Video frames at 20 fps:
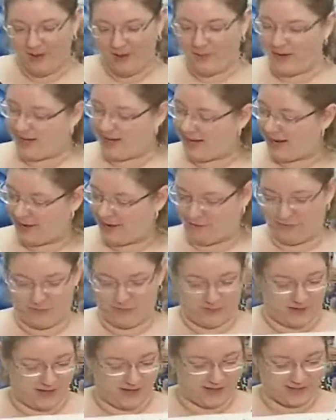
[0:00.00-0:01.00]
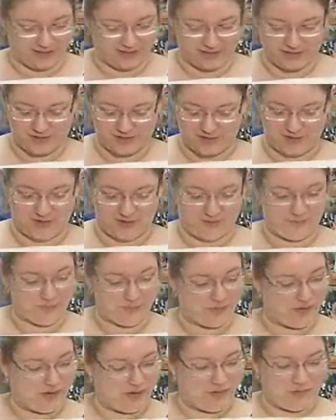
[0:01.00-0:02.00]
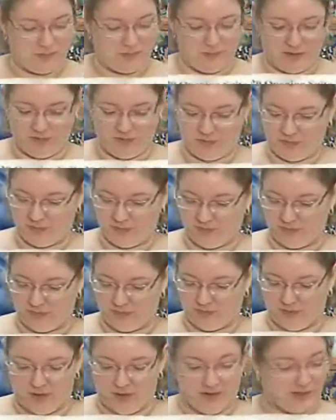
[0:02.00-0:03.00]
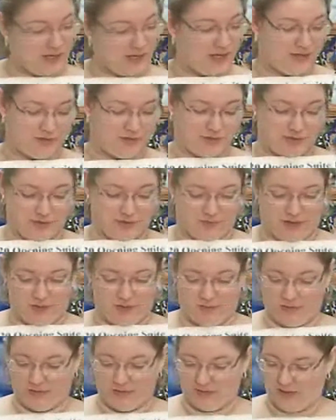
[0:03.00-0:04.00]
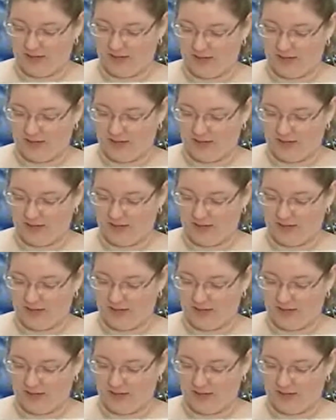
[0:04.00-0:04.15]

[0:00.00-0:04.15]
We had to add a few colors, so we went through all the colors of the rainbow